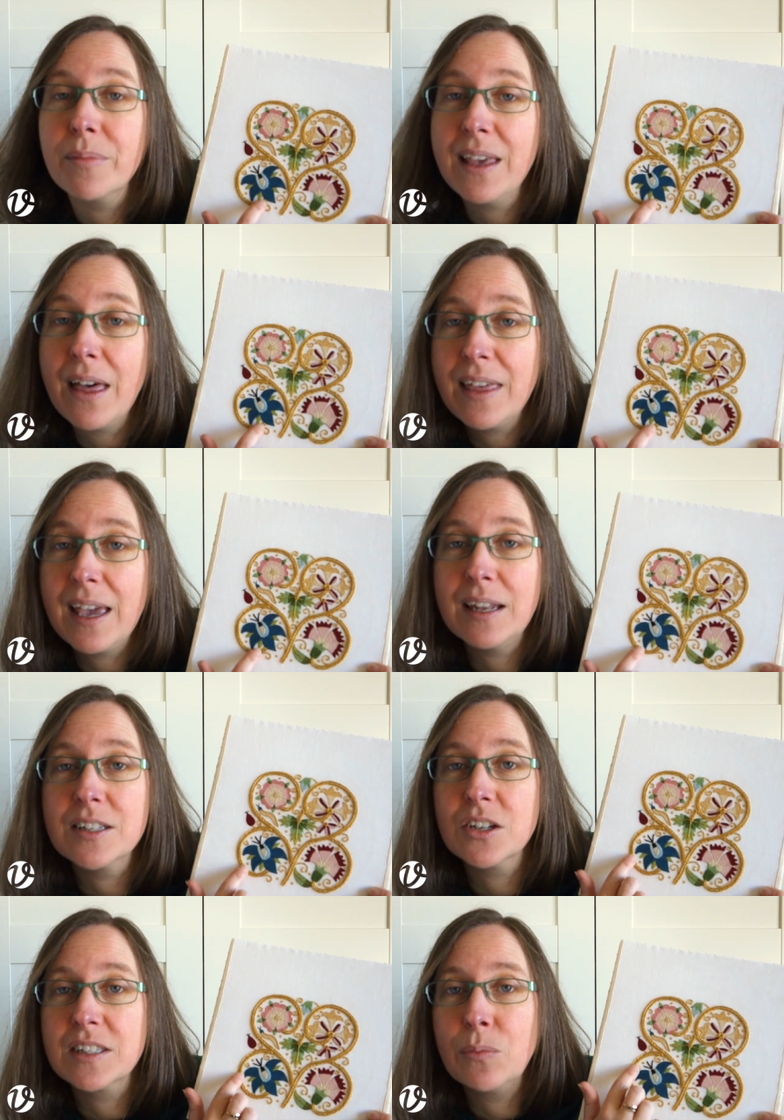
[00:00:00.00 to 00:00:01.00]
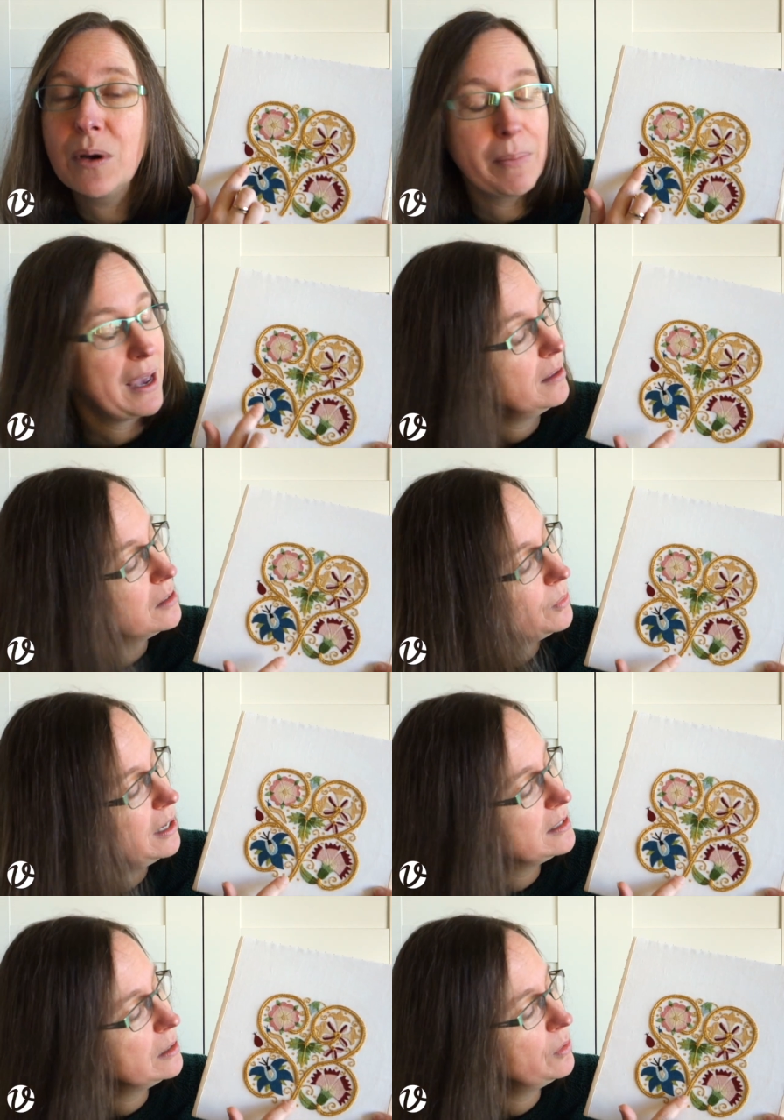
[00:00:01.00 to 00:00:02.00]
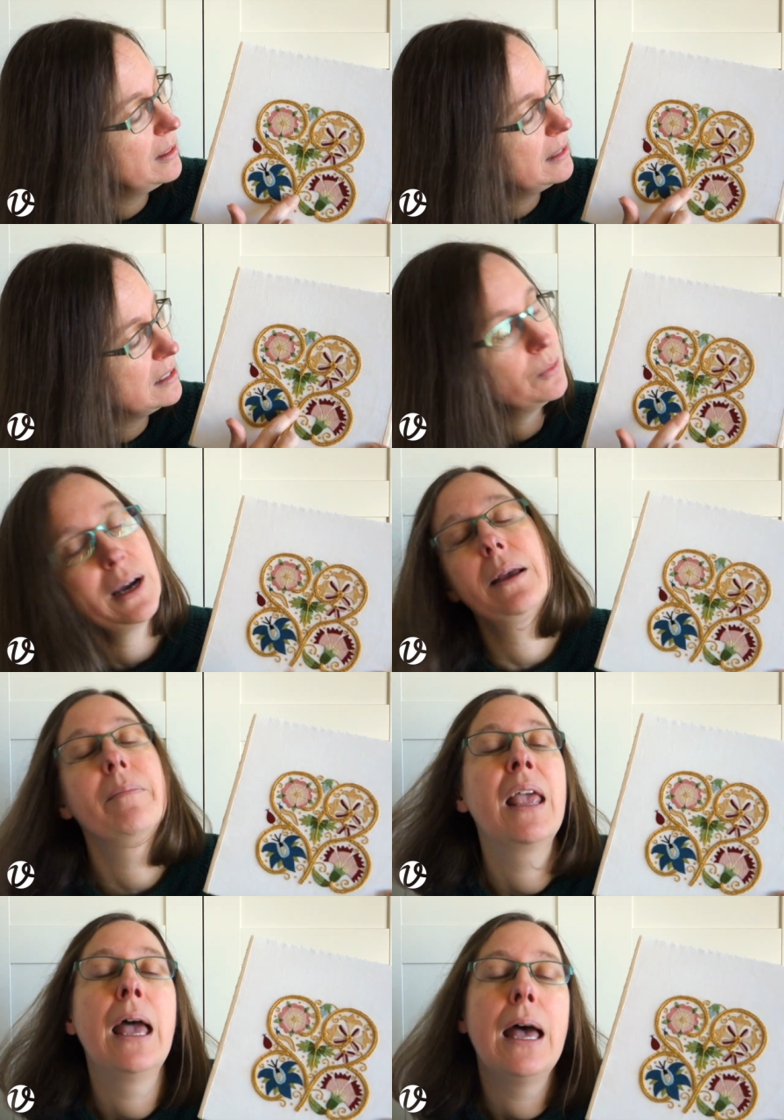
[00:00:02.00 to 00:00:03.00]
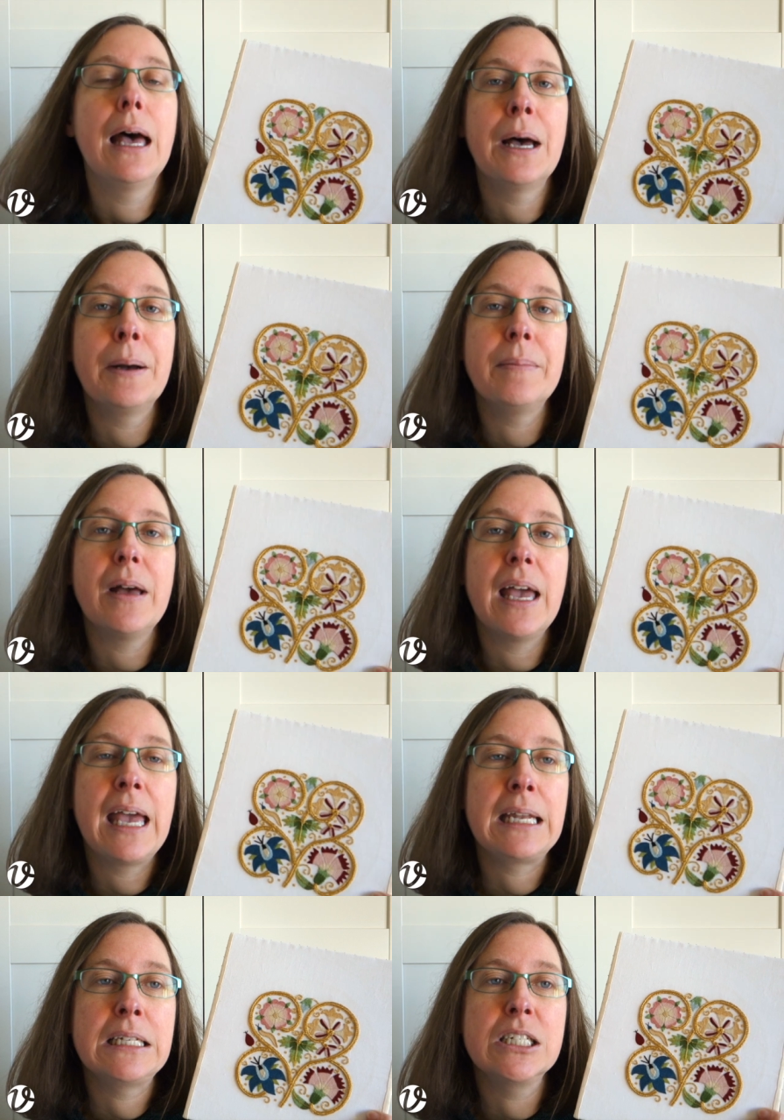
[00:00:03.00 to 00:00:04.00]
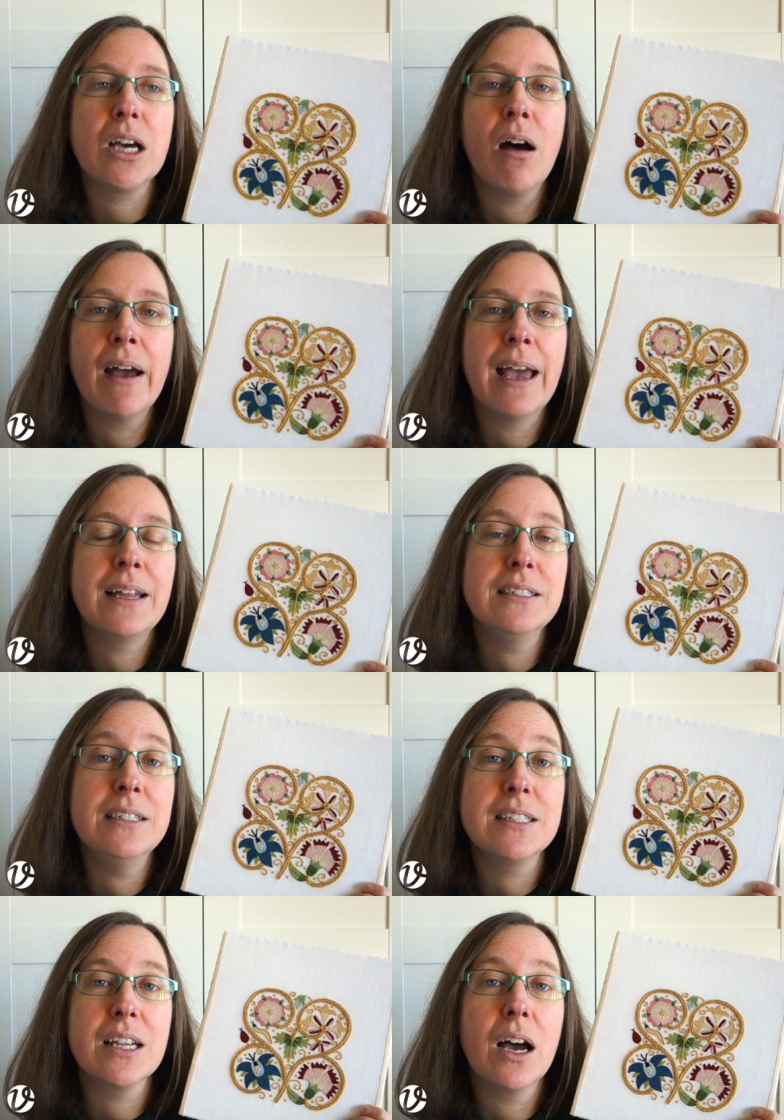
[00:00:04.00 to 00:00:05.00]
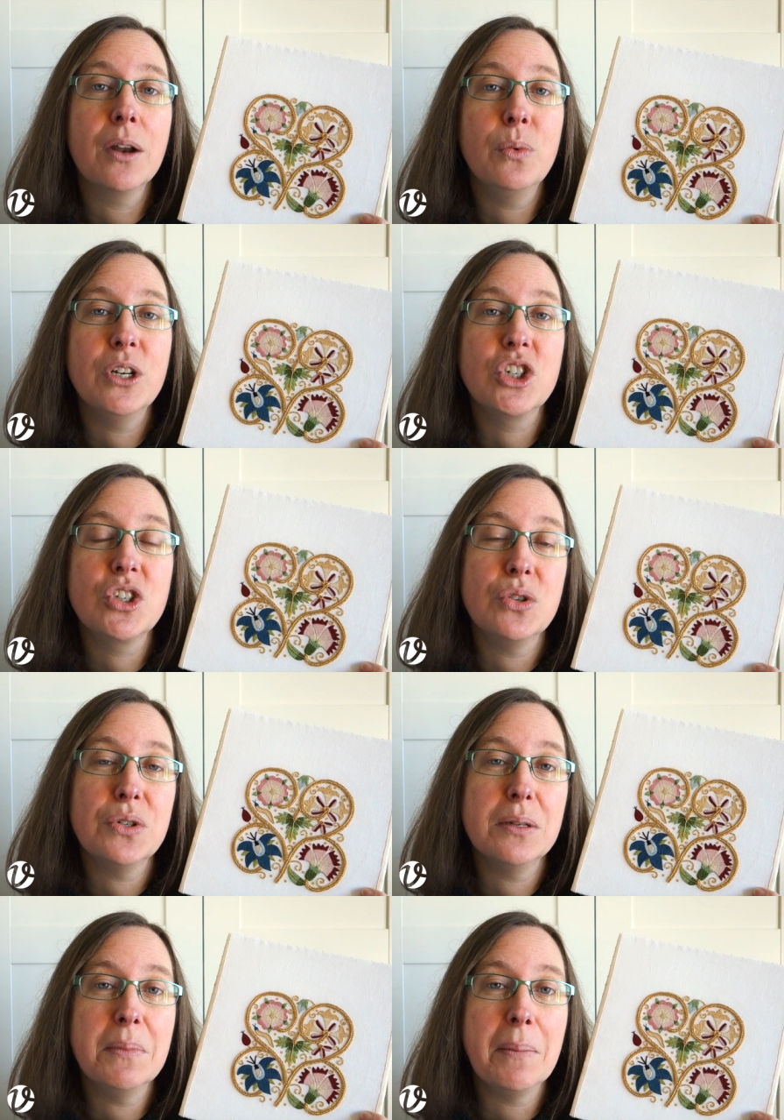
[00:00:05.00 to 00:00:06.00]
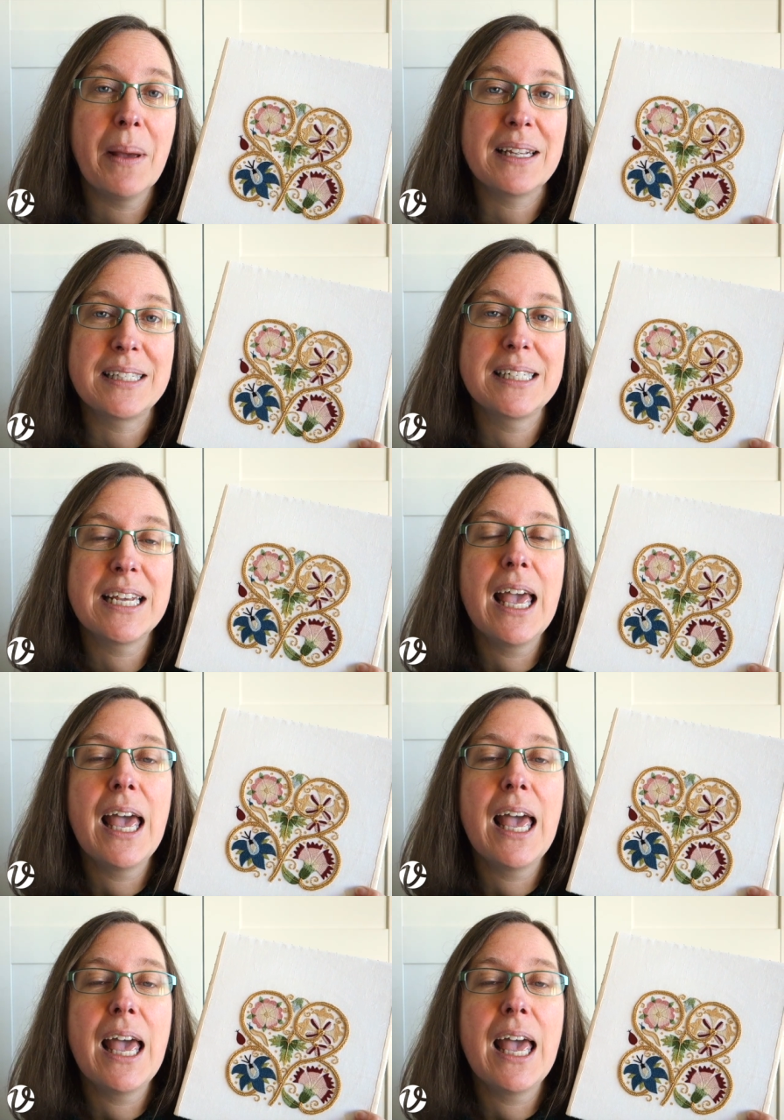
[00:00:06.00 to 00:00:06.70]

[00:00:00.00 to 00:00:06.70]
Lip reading: the other end. So some went back this way, some went this way, and I had to decide which suited me best.